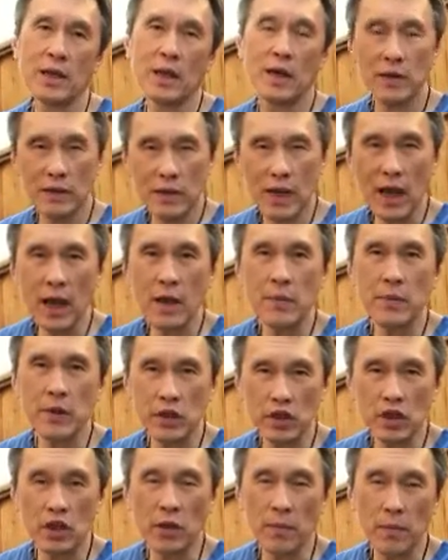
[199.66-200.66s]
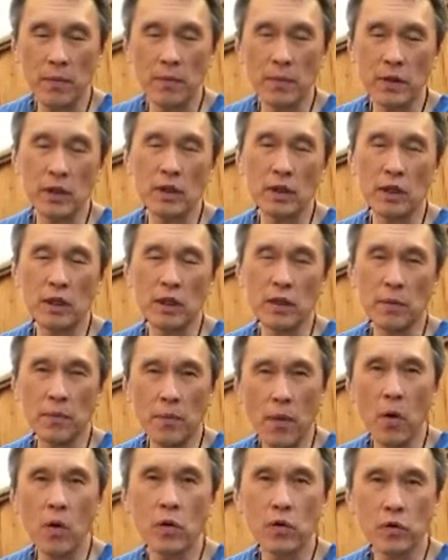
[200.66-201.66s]
Or damage the, the, the, the
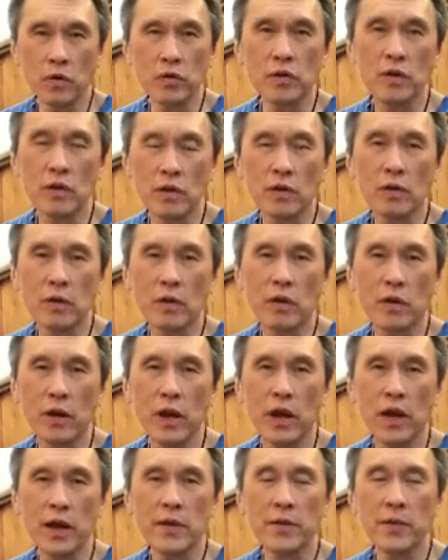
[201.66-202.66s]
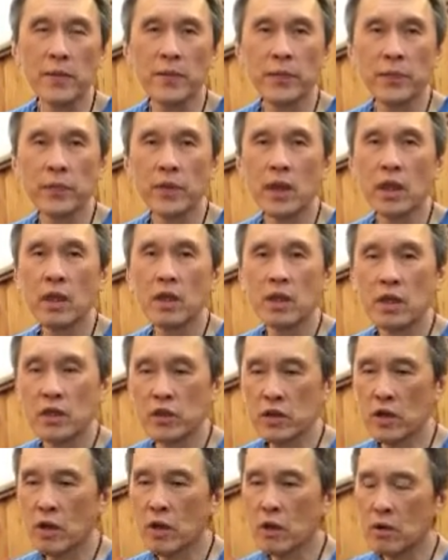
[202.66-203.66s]
bones, okay?
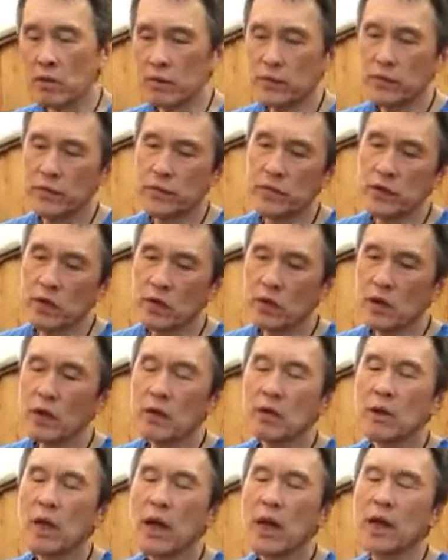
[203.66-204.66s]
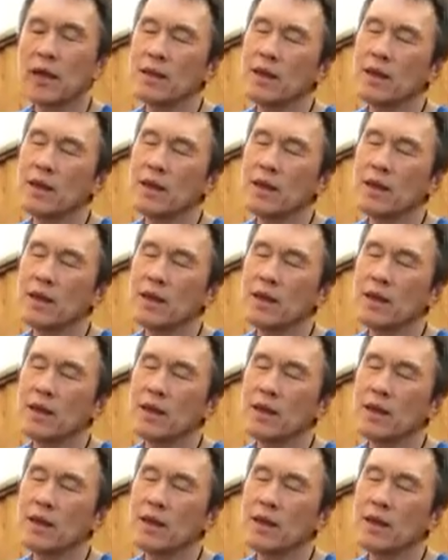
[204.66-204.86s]
So you know that